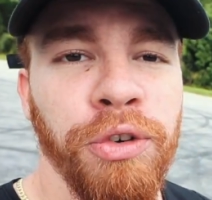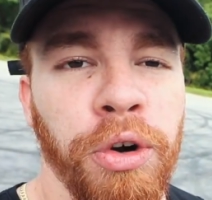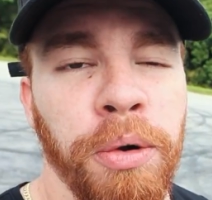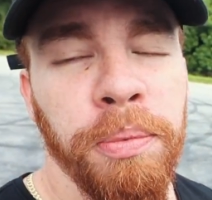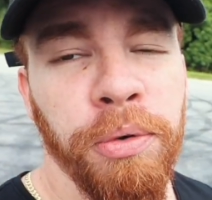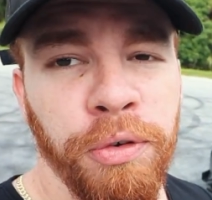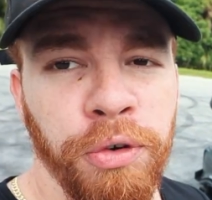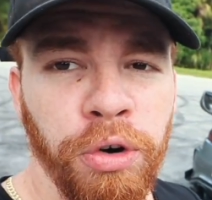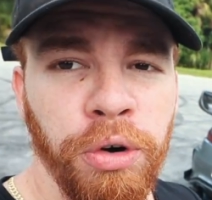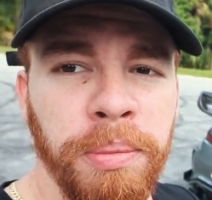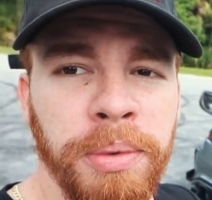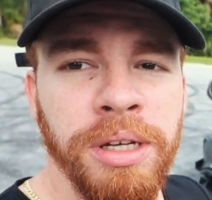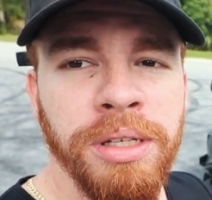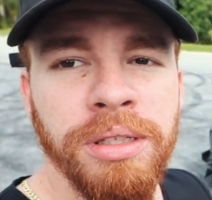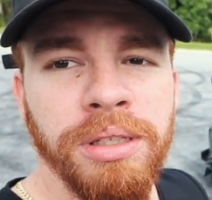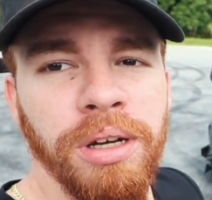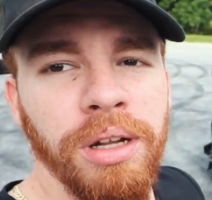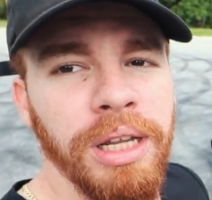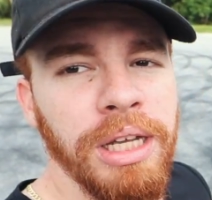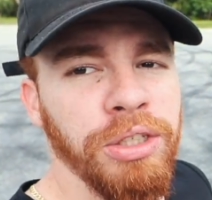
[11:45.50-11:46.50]
for
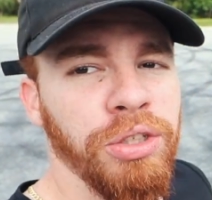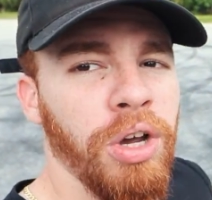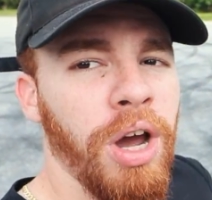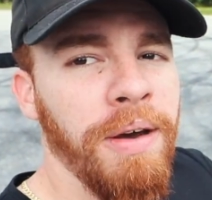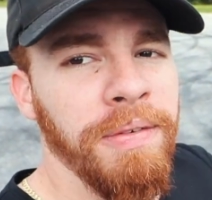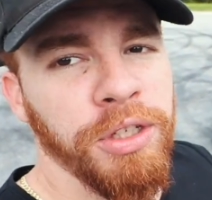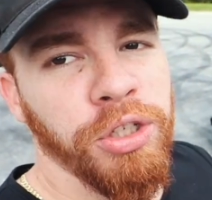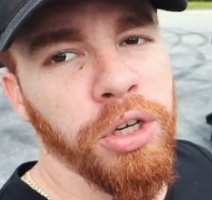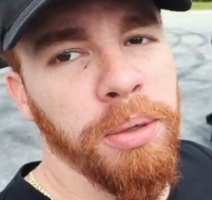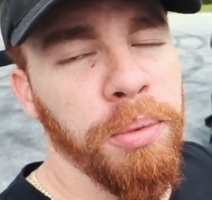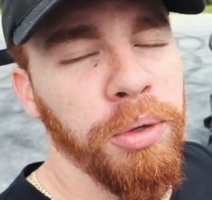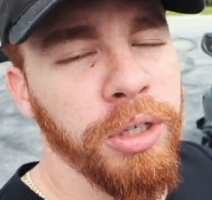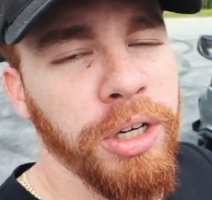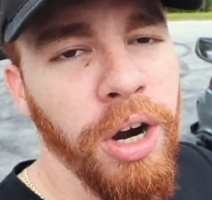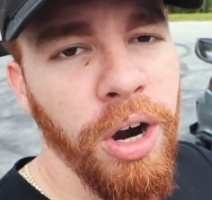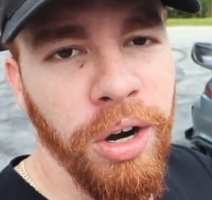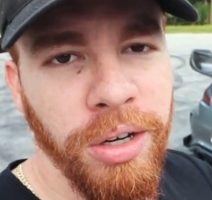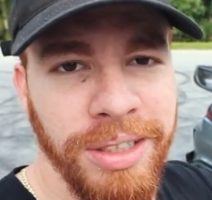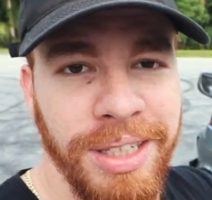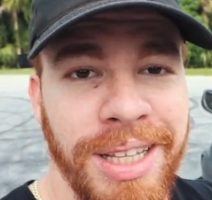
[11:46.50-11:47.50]
performance, unless you have a turboed
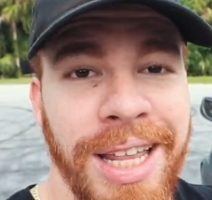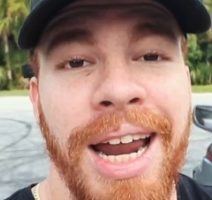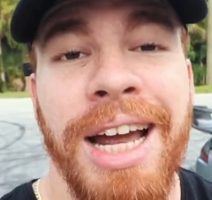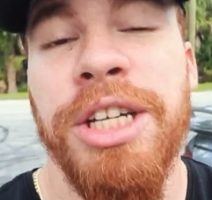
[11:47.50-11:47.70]
car, then that